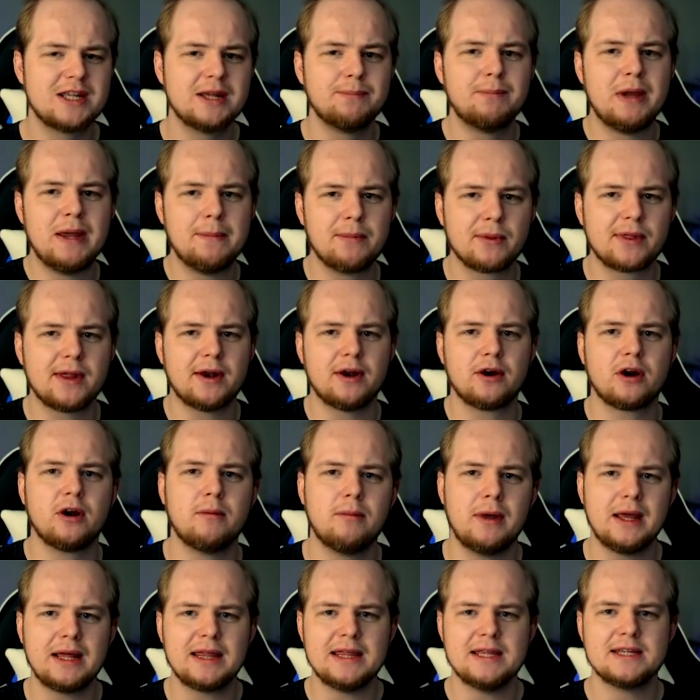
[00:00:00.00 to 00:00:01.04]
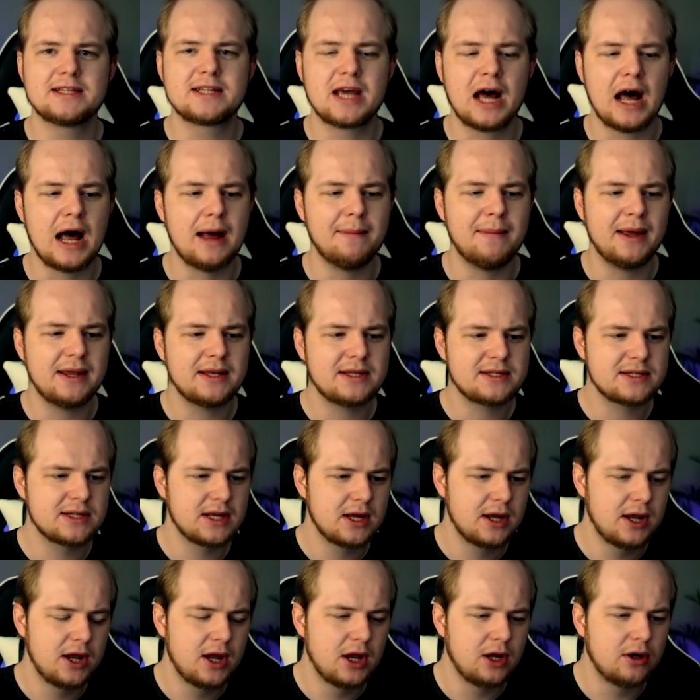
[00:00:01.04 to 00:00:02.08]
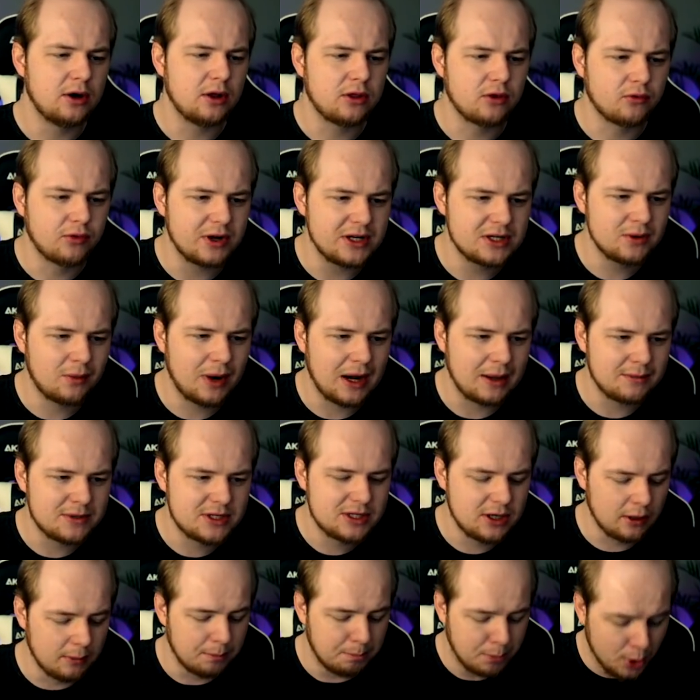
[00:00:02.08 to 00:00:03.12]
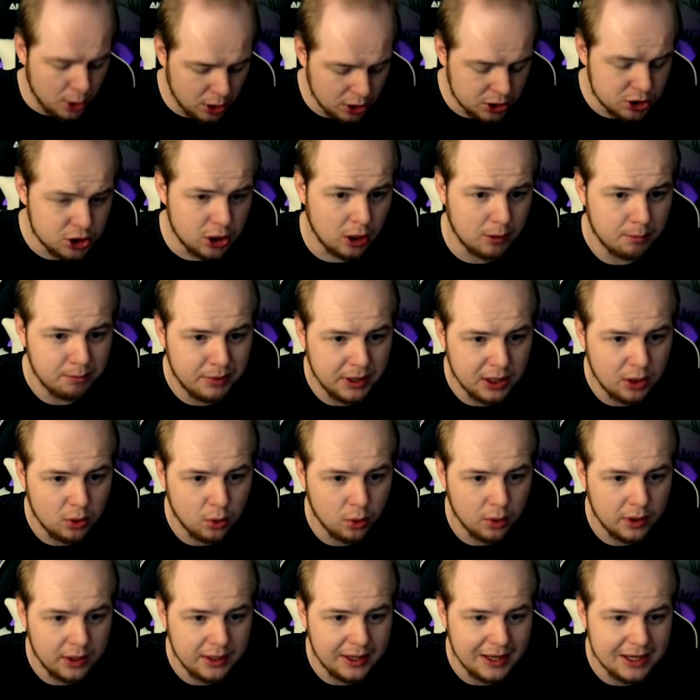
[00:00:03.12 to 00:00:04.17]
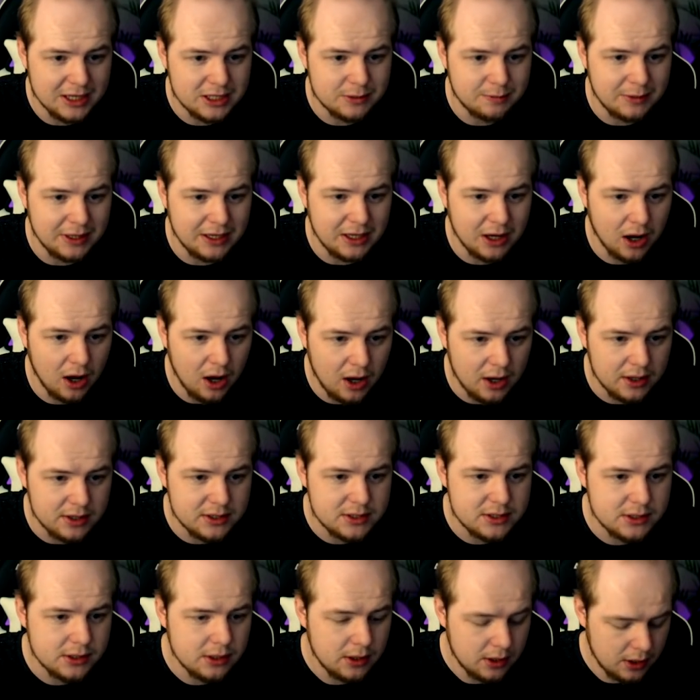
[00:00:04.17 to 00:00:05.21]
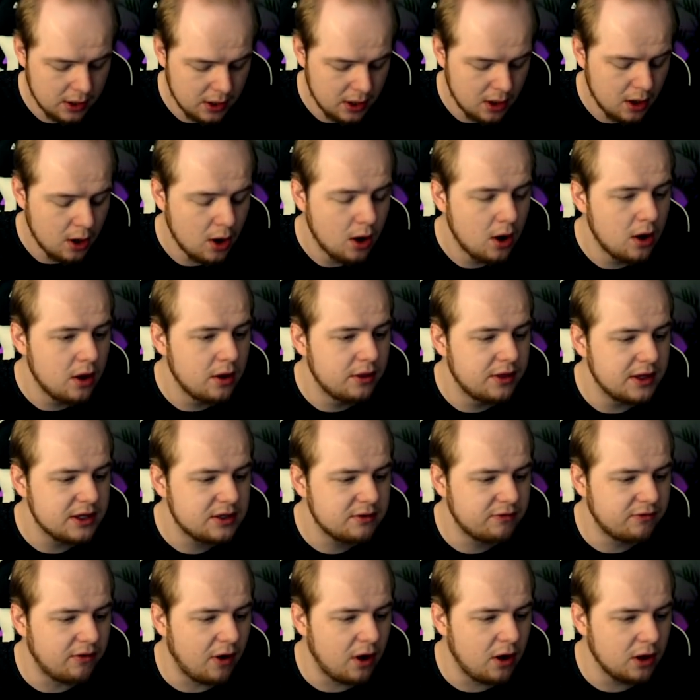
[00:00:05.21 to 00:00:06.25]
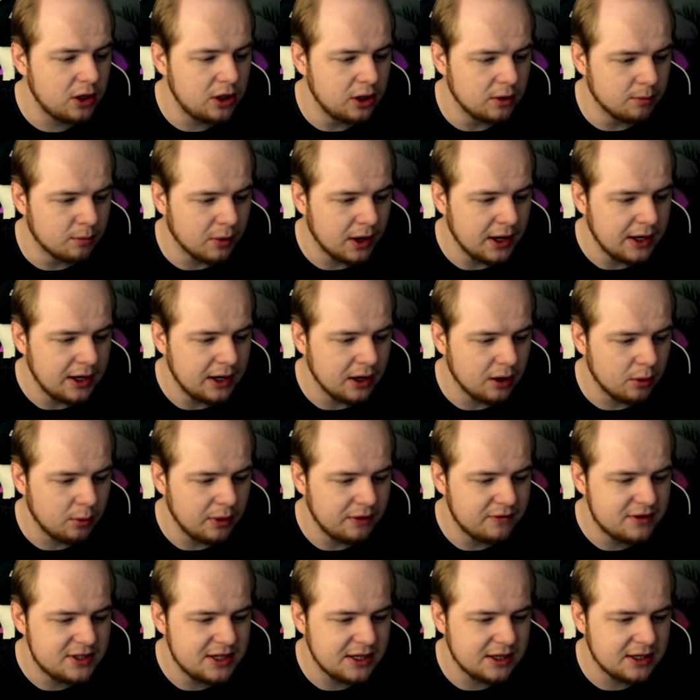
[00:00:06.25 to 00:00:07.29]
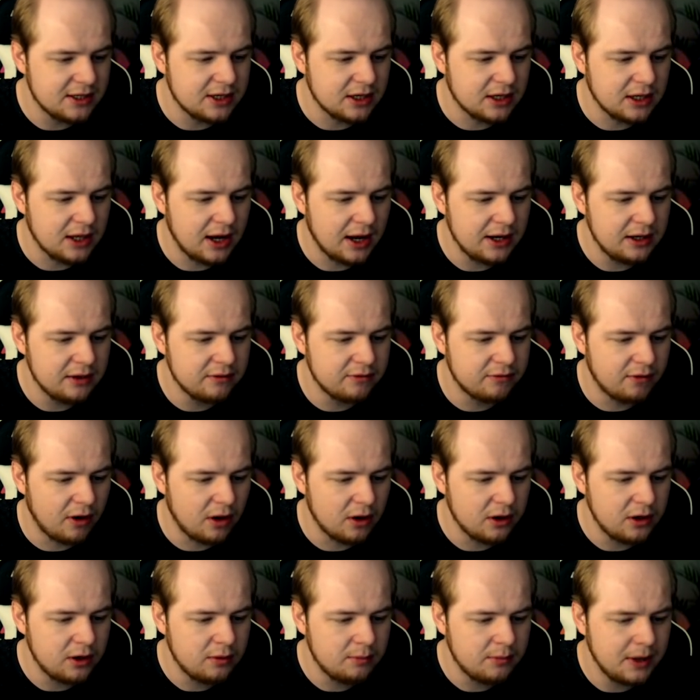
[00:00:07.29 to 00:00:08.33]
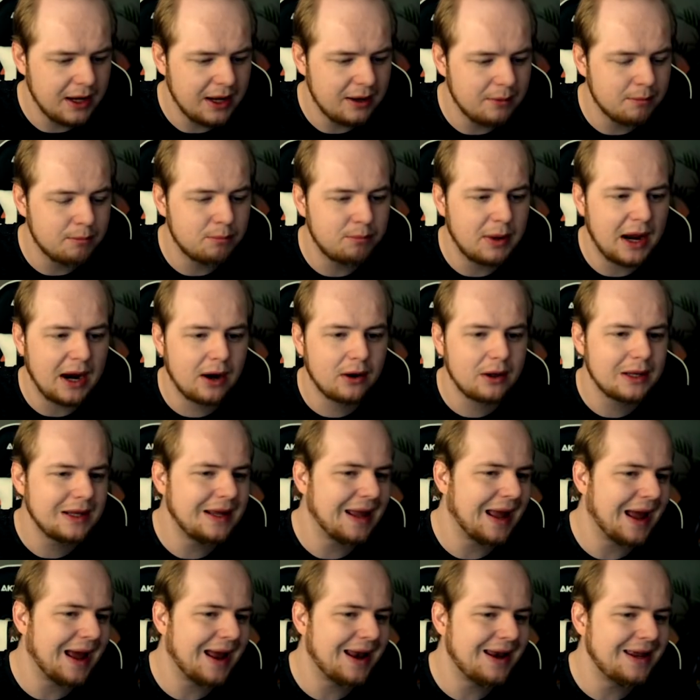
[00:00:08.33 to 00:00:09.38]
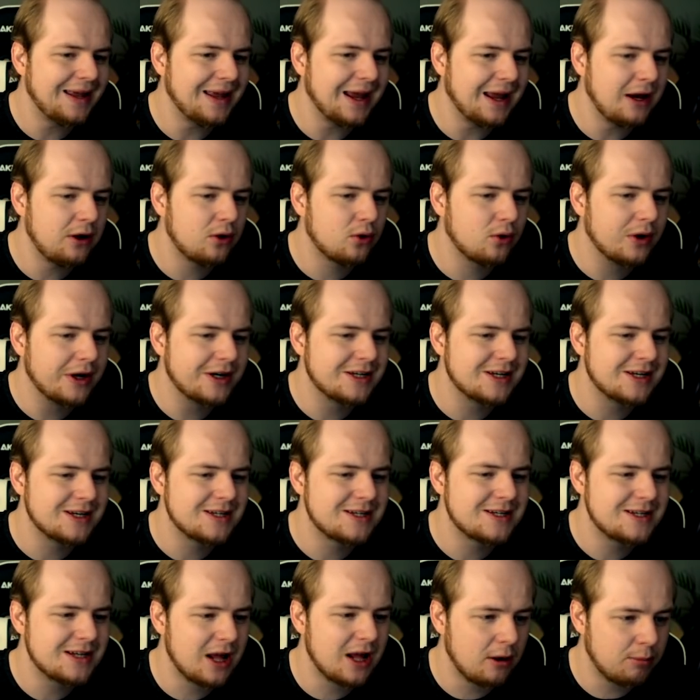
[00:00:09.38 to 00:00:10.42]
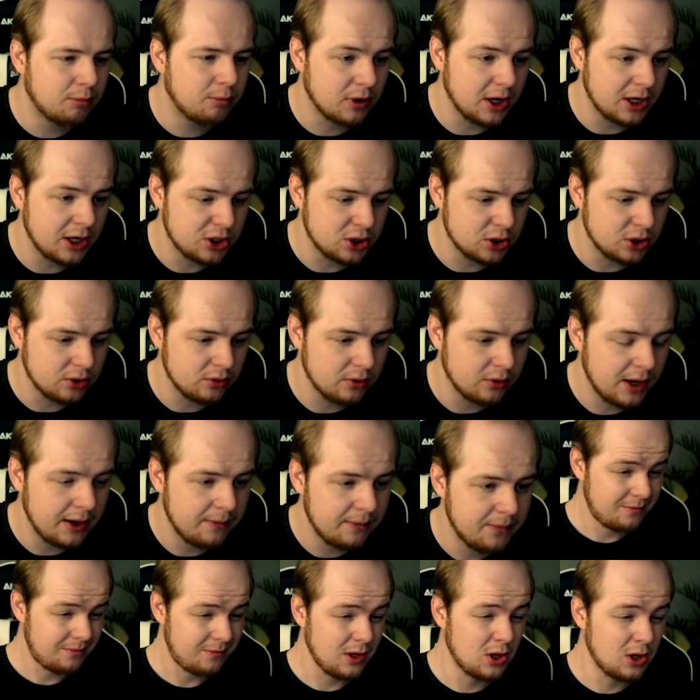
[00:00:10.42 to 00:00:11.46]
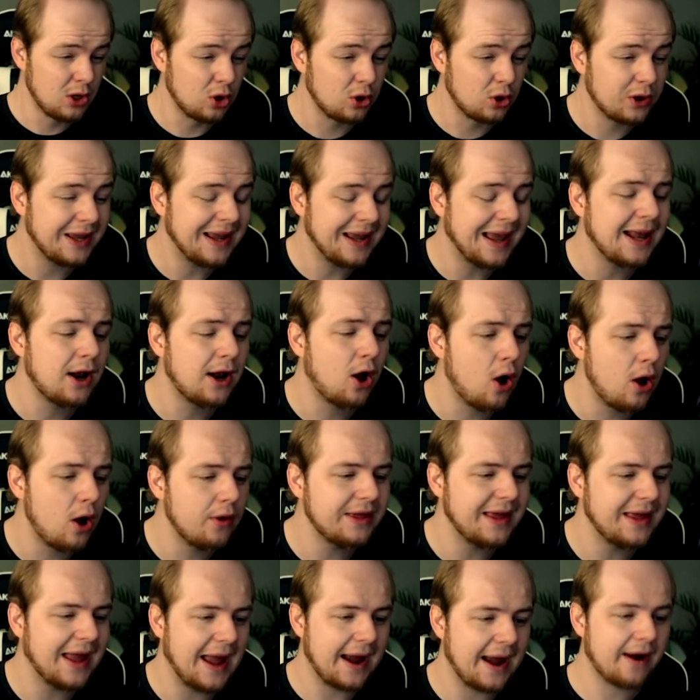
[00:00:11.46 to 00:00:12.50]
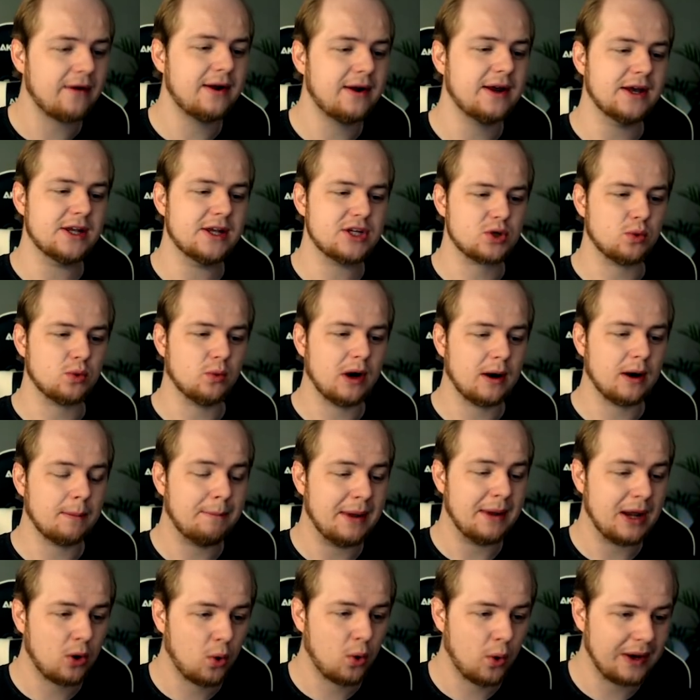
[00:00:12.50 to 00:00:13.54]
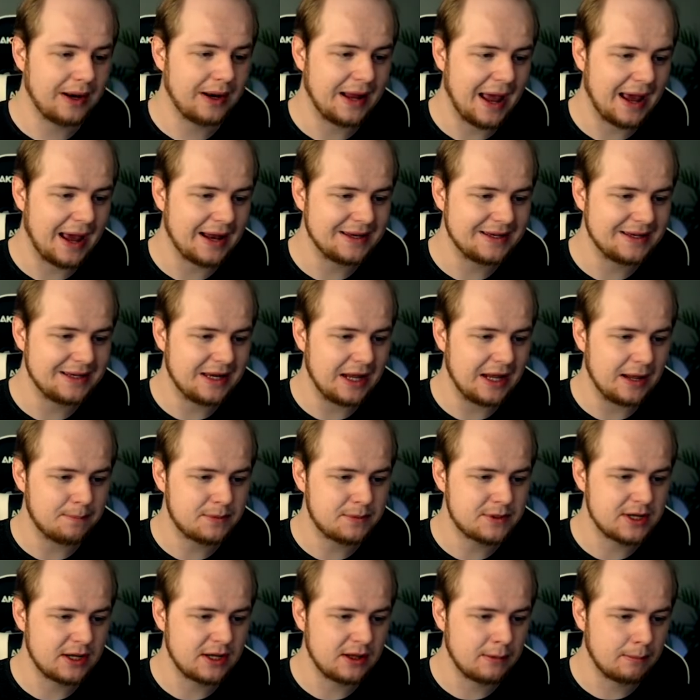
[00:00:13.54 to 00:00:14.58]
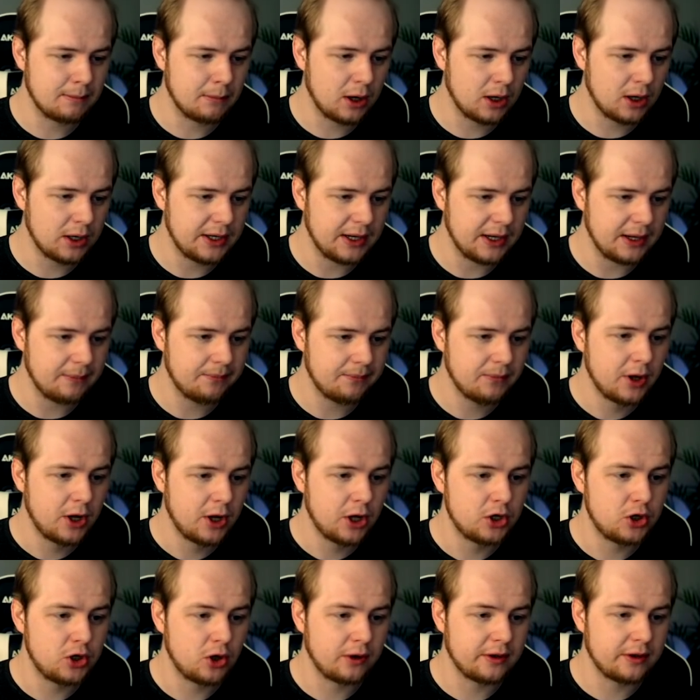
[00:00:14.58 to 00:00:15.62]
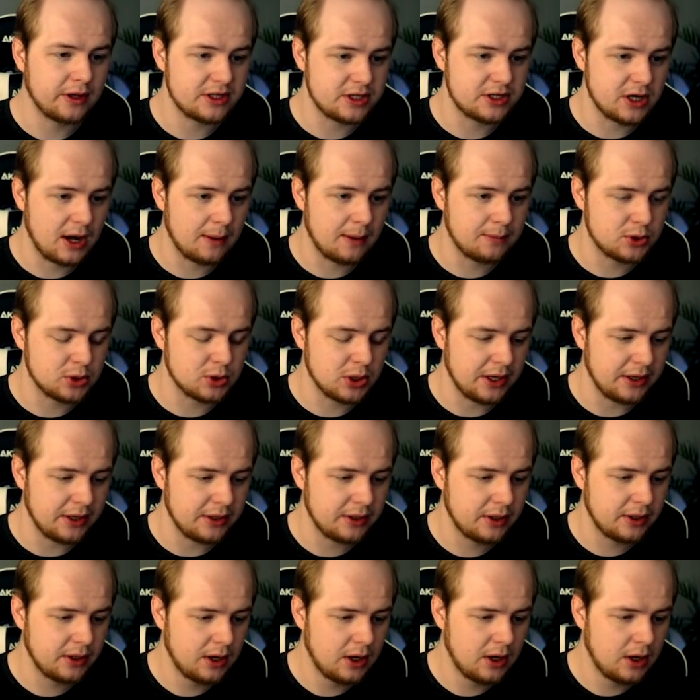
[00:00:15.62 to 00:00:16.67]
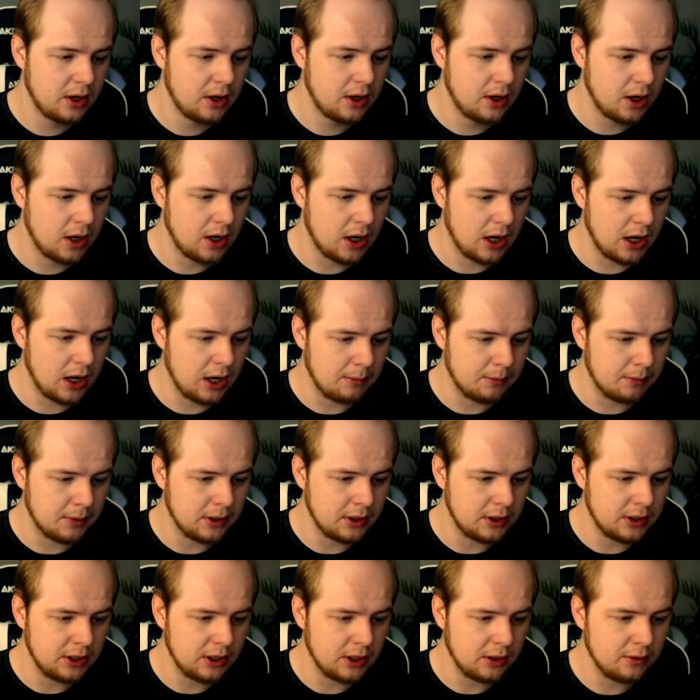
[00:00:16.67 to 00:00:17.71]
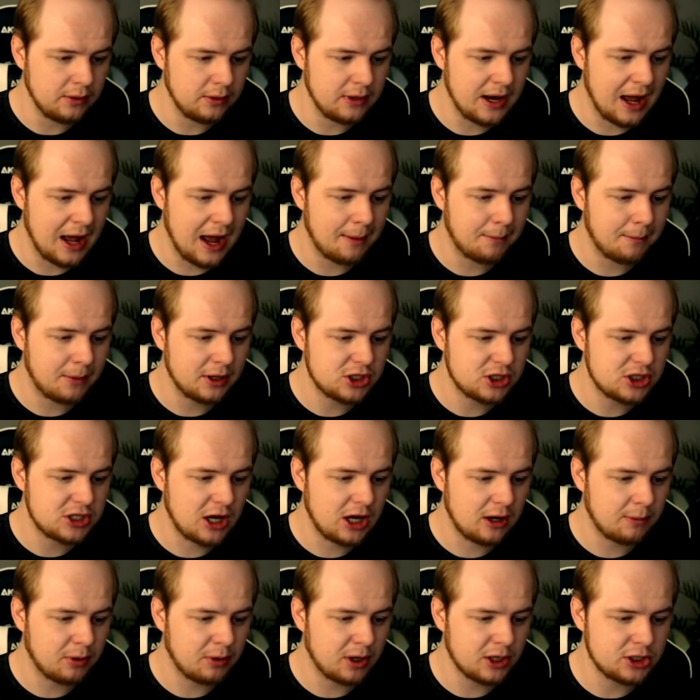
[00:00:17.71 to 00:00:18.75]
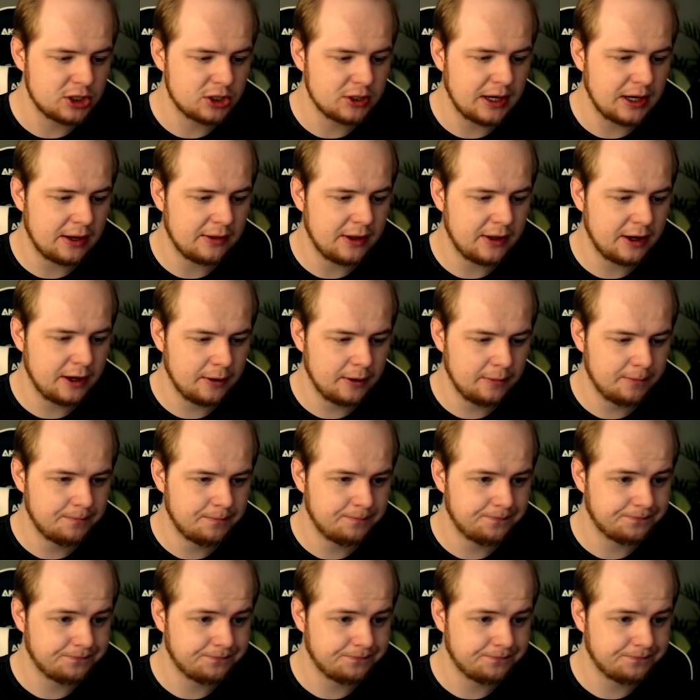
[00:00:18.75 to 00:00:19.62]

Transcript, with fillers: the people that are going to make these comments, you know, the reason why I'm still bullish on Bitcoin is because this volume right here, we've seen a decline in volume and barely any increase in sell pressure, right? Looking at all the areas where Bitcoin had dips in the market during this uptrend, um, you know, not much sell pressure down there.